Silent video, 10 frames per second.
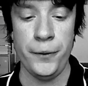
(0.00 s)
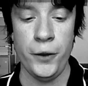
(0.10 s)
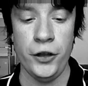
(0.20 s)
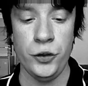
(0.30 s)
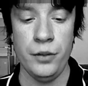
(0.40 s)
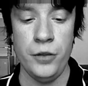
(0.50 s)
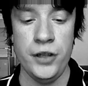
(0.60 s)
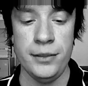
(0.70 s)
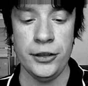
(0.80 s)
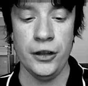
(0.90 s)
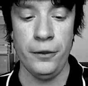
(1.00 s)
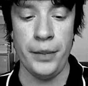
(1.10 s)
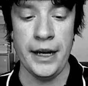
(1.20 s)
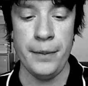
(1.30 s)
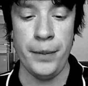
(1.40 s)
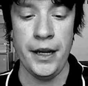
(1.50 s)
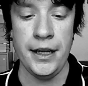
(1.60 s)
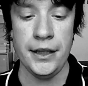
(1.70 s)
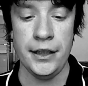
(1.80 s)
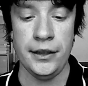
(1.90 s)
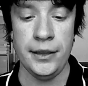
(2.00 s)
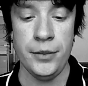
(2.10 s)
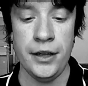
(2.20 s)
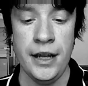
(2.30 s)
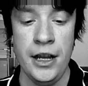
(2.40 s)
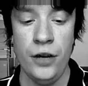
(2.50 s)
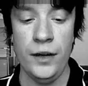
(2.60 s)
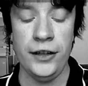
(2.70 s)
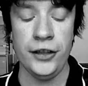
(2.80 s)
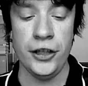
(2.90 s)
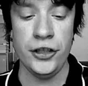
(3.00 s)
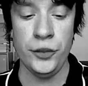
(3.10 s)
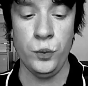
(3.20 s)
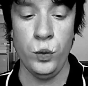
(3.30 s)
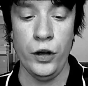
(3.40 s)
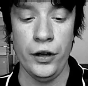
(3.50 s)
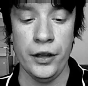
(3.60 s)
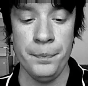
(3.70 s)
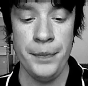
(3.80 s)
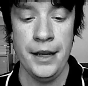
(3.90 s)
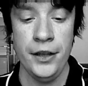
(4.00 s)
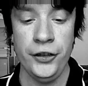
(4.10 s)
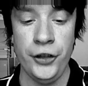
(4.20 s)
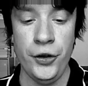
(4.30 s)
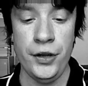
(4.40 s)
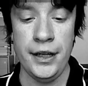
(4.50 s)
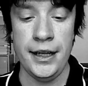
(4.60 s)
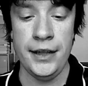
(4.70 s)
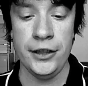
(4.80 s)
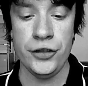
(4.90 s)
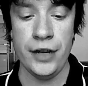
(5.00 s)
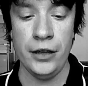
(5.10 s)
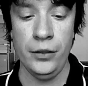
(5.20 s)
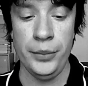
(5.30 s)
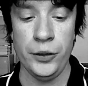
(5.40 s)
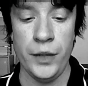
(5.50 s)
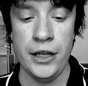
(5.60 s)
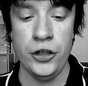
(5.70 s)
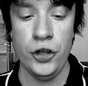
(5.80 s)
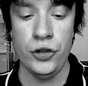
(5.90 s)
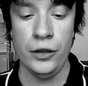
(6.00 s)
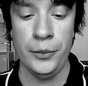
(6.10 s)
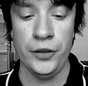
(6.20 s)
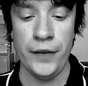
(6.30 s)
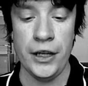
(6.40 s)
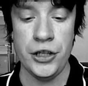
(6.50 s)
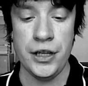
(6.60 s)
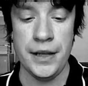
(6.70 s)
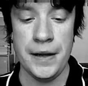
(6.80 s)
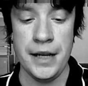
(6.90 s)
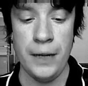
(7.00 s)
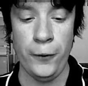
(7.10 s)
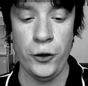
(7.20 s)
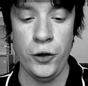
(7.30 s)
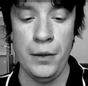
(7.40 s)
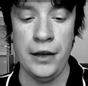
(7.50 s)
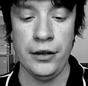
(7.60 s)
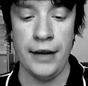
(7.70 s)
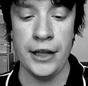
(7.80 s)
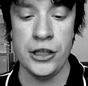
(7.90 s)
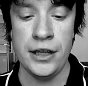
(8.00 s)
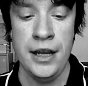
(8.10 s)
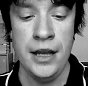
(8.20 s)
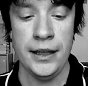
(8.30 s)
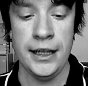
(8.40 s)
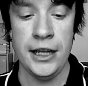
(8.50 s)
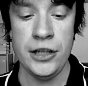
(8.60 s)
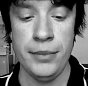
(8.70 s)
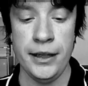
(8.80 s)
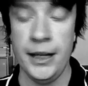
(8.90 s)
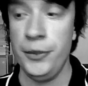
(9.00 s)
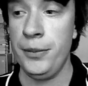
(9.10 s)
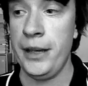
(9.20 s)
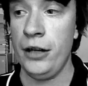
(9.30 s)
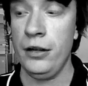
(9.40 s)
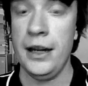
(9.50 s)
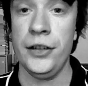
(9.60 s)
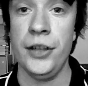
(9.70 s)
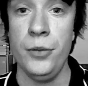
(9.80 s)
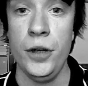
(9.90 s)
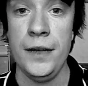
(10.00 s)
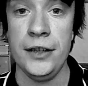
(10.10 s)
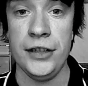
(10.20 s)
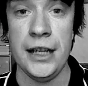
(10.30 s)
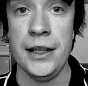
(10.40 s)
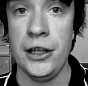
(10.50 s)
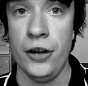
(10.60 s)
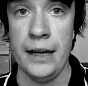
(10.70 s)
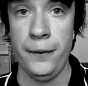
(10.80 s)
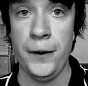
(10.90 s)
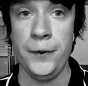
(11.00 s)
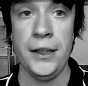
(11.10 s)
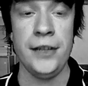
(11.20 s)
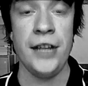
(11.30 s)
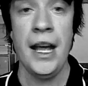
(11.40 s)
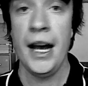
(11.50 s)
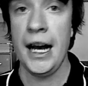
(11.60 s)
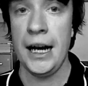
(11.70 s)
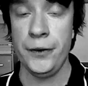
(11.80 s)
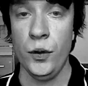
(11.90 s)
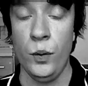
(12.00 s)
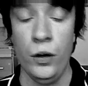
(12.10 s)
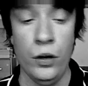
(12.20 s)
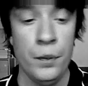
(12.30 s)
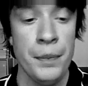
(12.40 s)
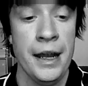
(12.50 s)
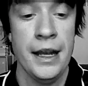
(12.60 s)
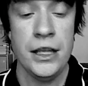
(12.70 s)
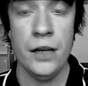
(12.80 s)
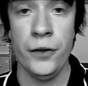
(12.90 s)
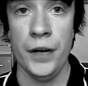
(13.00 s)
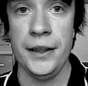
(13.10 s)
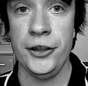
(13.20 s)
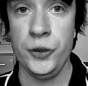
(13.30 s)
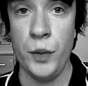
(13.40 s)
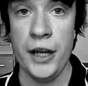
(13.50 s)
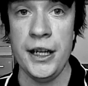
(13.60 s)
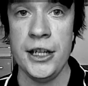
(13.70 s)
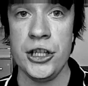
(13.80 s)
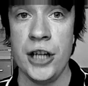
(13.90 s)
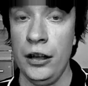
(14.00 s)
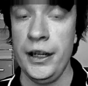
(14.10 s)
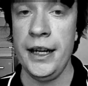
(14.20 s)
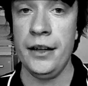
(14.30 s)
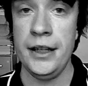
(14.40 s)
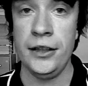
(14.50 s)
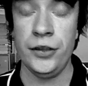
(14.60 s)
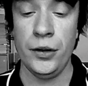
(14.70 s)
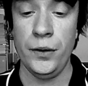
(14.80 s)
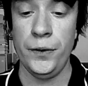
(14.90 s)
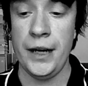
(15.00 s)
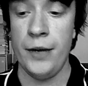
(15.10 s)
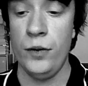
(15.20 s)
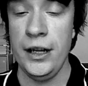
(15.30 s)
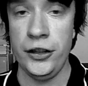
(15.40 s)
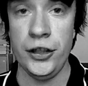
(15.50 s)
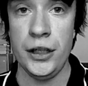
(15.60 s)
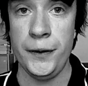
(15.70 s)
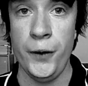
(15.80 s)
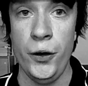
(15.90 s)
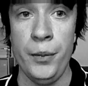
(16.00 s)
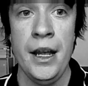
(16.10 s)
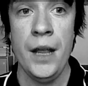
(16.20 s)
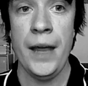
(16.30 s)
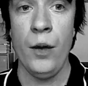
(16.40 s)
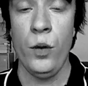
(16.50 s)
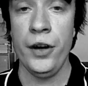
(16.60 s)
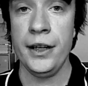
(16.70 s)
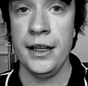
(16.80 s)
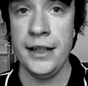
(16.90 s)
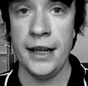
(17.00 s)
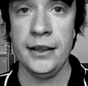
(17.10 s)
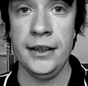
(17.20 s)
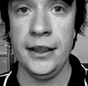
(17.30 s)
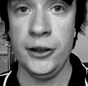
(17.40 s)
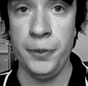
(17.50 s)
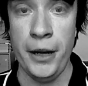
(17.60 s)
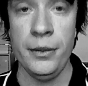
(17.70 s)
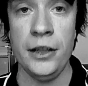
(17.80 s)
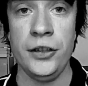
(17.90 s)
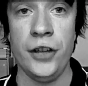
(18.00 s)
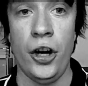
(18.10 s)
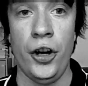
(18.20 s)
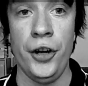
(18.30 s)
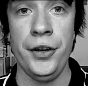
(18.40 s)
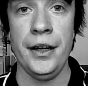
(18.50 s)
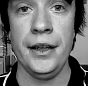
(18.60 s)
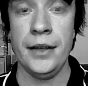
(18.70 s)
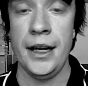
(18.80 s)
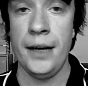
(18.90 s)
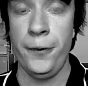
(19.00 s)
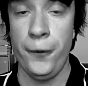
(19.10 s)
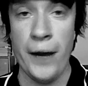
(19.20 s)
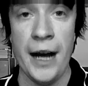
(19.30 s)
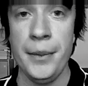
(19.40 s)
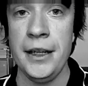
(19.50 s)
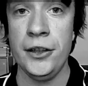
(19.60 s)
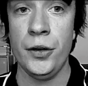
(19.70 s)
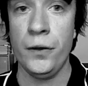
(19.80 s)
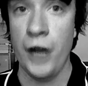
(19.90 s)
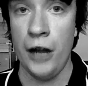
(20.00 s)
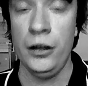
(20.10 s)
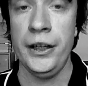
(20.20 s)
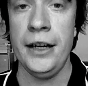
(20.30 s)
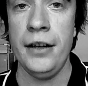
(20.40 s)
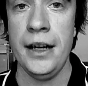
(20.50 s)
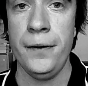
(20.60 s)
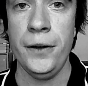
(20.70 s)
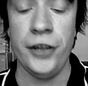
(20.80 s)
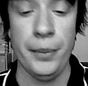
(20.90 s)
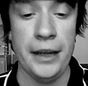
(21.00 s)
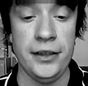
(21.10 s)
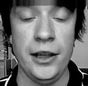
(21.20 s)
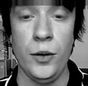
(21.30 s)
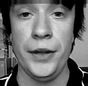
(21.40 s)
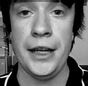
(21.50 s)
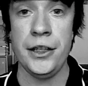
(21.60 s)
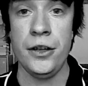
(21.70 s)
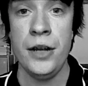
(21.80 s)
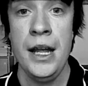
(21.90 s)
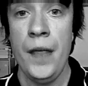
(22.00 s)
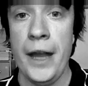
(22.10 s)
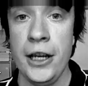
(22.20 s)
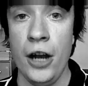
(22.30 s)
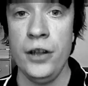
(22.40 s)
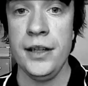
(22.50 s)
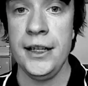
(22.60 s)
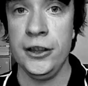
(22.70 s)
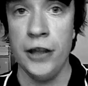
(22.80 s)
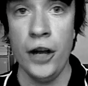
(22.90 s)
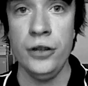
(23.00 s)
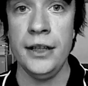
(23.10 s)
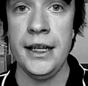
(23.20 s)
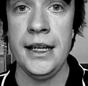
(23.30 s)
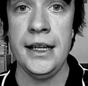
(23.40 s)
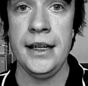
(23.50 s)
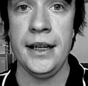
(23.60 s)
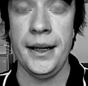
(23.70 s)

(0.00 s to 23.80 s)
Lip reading: prefers to amuse himself by impeding the timid researcher's work. Soon, in the struggle between neutral observation and the need for human interaction, the kitchen becomes a battleground. So the movie is set in the 1950s, after the war. You've got this Swedish culinary sort of research firm that want to conduct experiments on farming sort of culinary efforts. So basically what they do, they go to these lonely